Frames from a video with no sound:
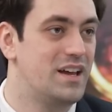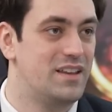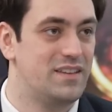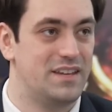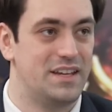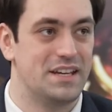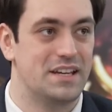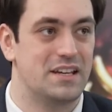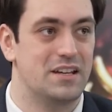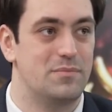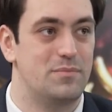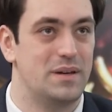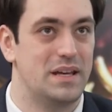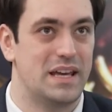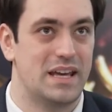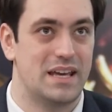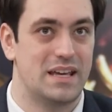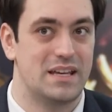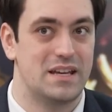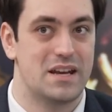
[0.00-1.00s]
They could
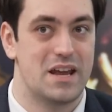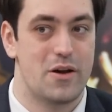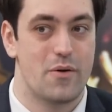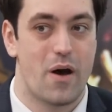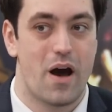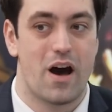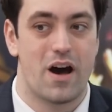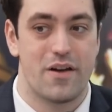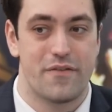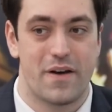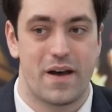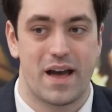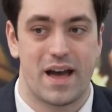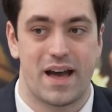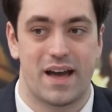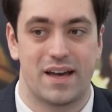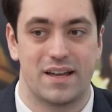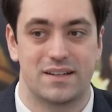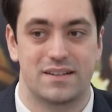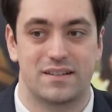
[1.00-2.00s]
be, I've
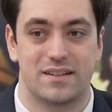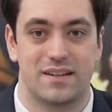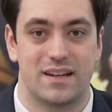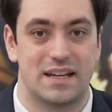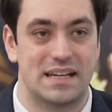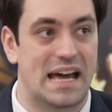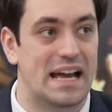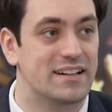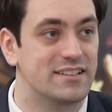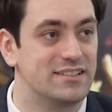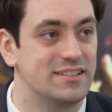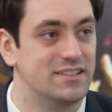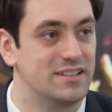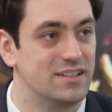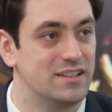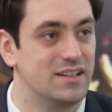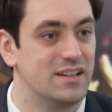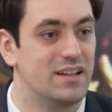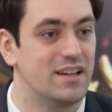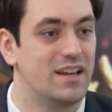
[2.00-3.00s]
had an
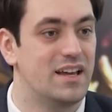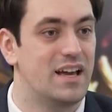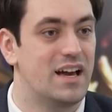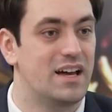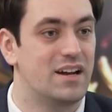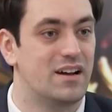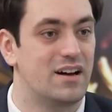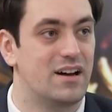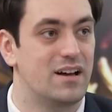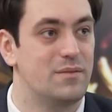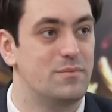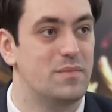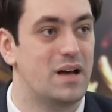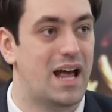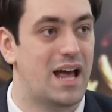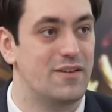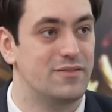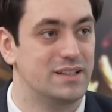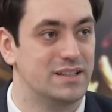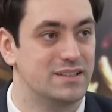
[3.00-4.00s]
accident and I'm
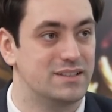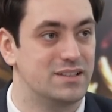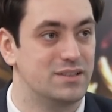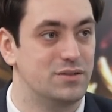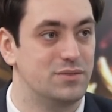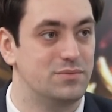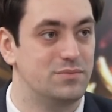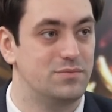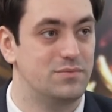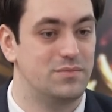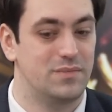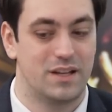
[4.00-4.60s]
having to